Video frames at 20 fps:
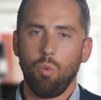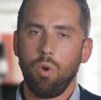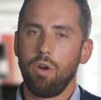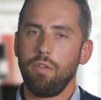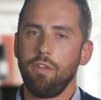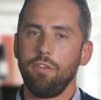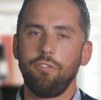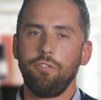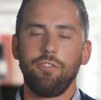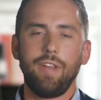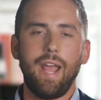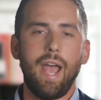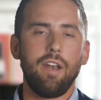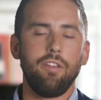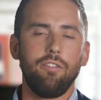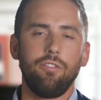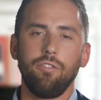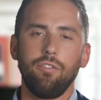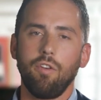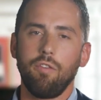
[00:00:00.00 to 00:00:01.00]
What are mm-hmm.
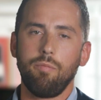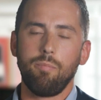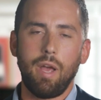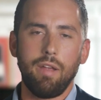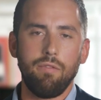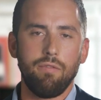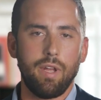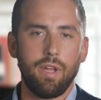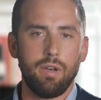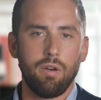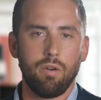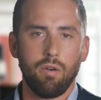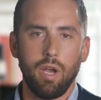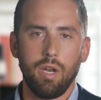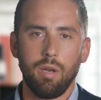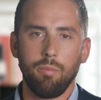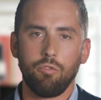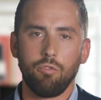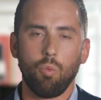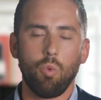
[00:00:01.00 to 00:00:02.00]
the statuses of my vendor
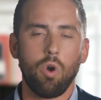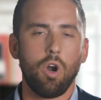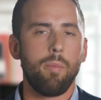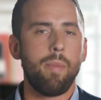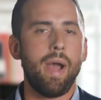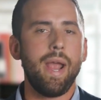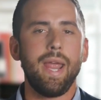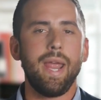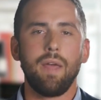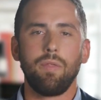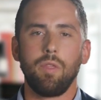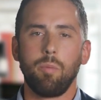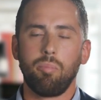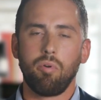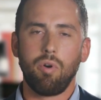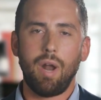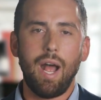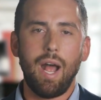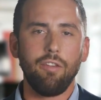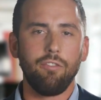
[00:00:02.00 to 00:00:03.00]
items? Where am I at in the
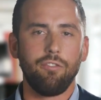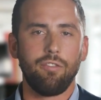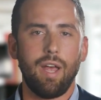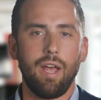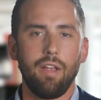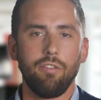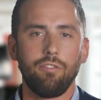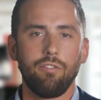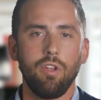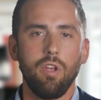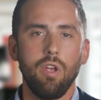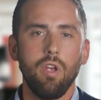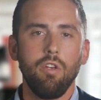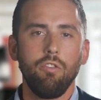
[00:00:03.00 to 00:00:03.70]
process?